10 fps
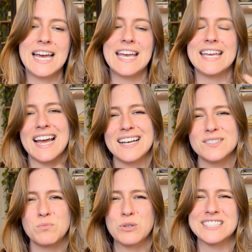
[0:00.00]
it has
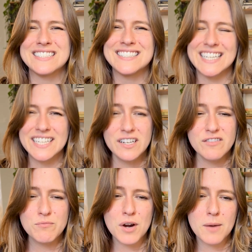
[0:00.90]
more
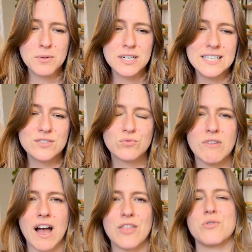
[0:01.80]
sedative properties
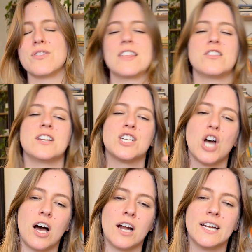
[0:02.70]
rather than the
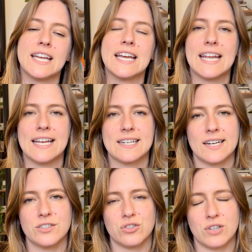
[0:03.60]
tonic and
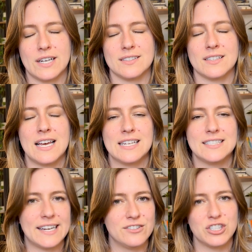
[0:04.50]
anti-stress
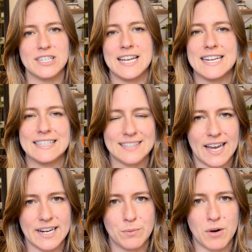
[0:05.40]
tension, and
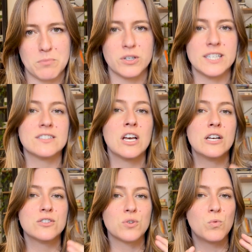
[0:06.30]
anxiety properties.
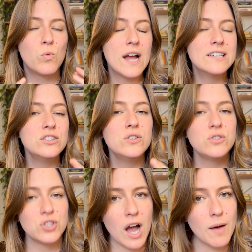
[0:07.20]
So when you
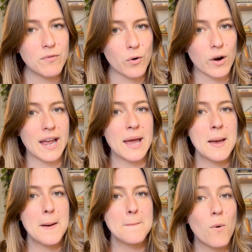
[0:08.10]
shop for it,
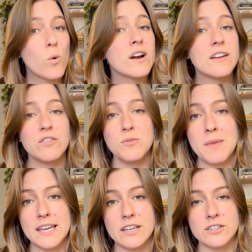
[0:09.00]
or if you
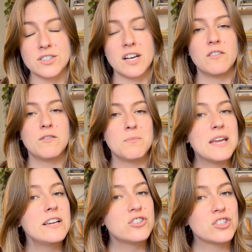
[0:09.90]
make it yourself,
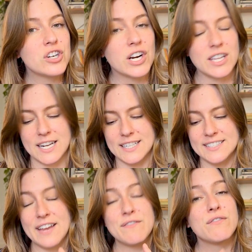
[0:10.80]
make sure that it is
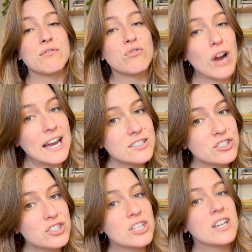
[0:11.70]
a
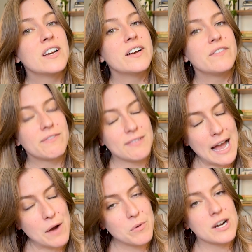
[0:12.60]
fresh,
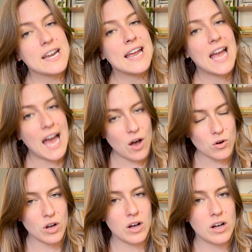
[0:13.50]
flowering
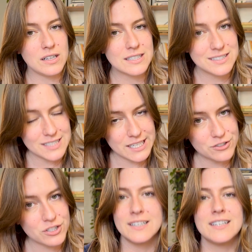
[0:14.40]
alcohol
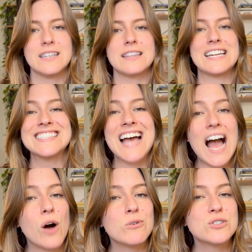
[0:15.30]
tincture. That is
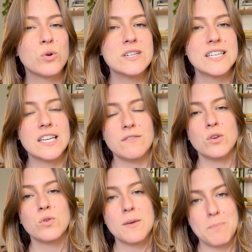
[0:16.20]
how it's going to give you
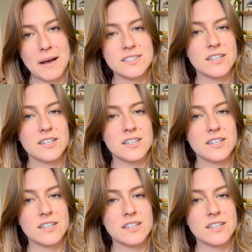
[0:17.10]
the best